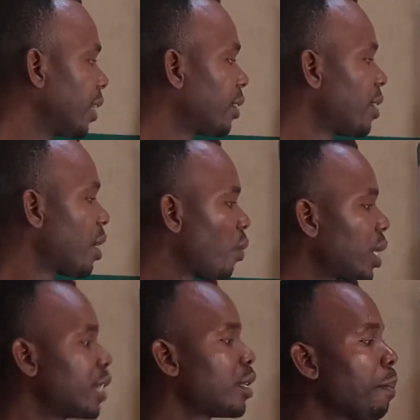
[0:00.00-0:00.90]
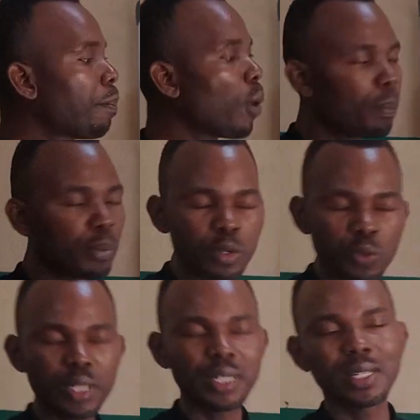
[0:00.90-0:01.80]
what is the purpose, what
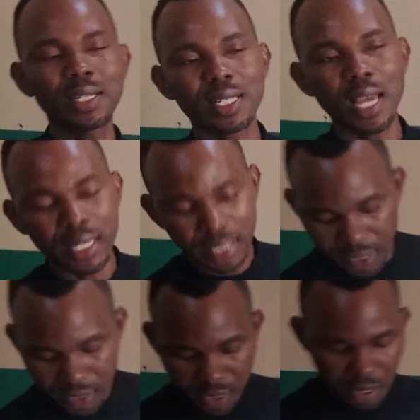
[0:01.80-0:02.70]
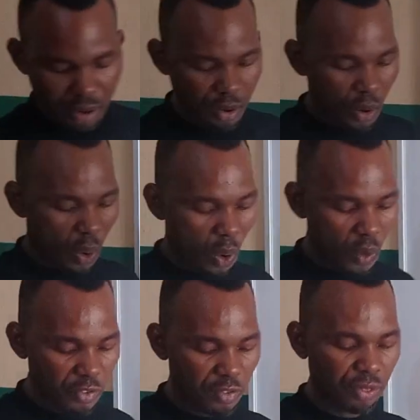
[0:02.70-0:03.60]
is the technique
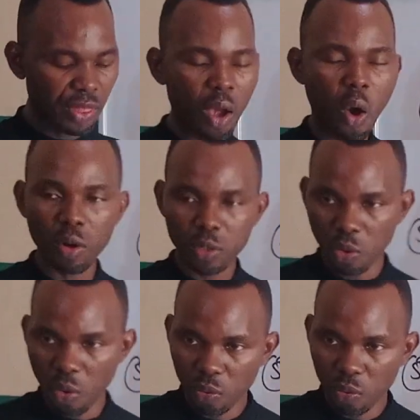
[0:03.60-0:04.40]
of the author.